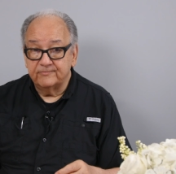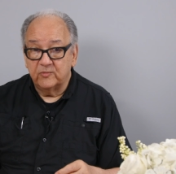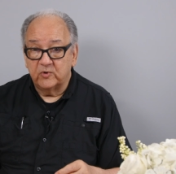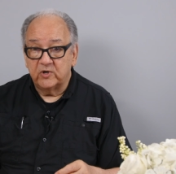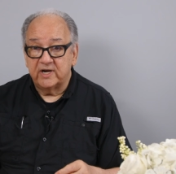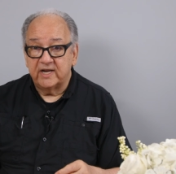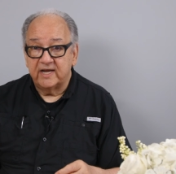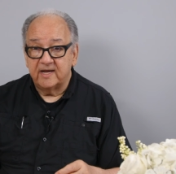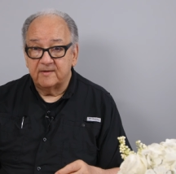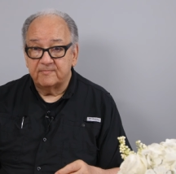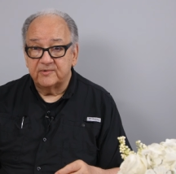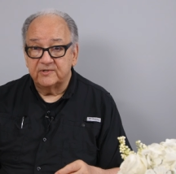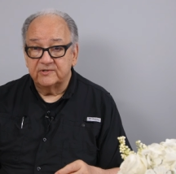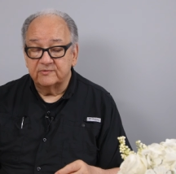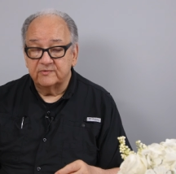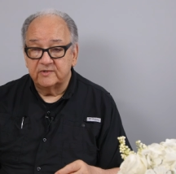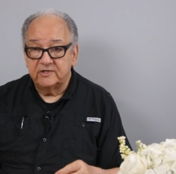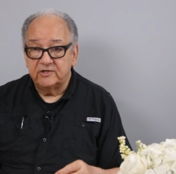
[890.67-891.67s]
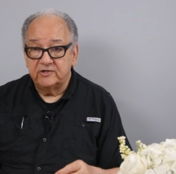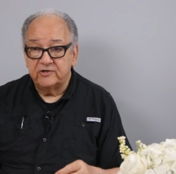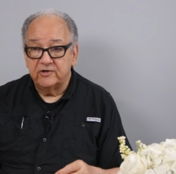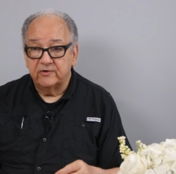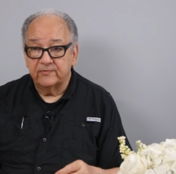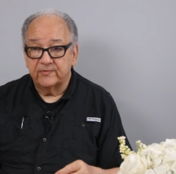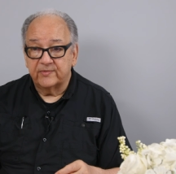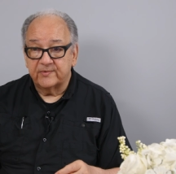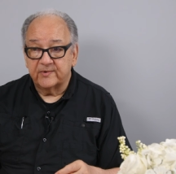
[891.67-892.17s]
What happens when you
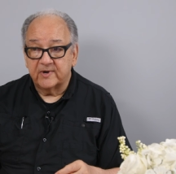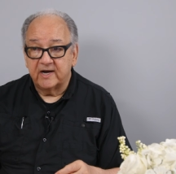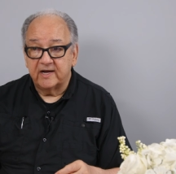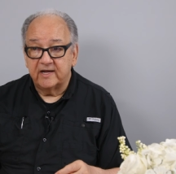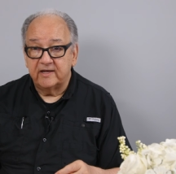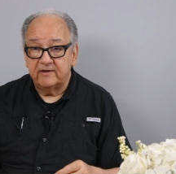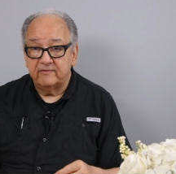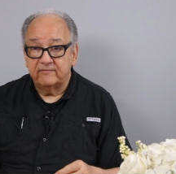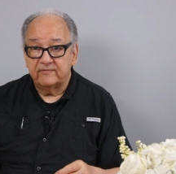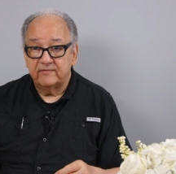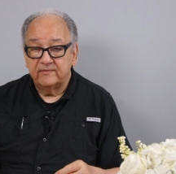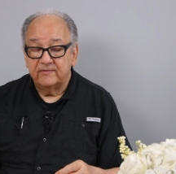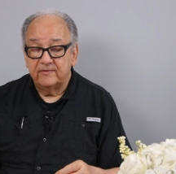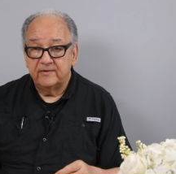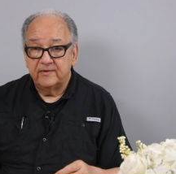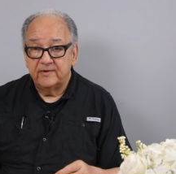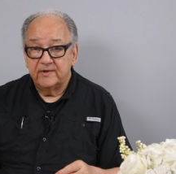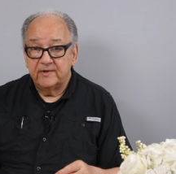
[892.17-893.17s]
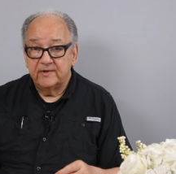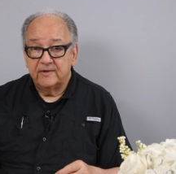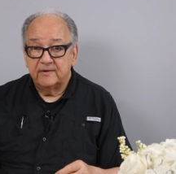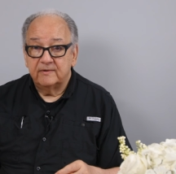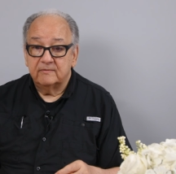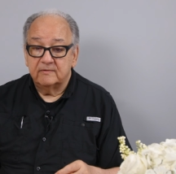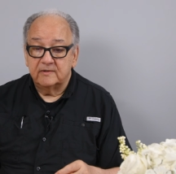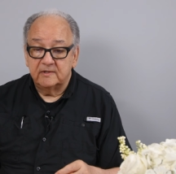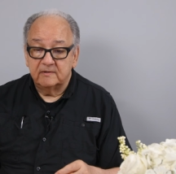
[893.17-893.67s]
don't thrive?
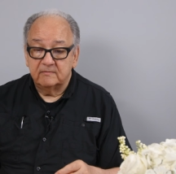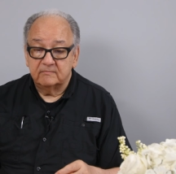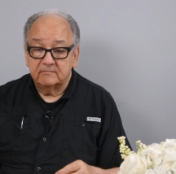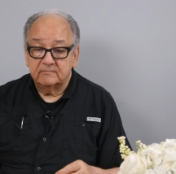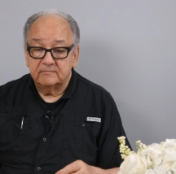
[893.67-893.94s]
Well,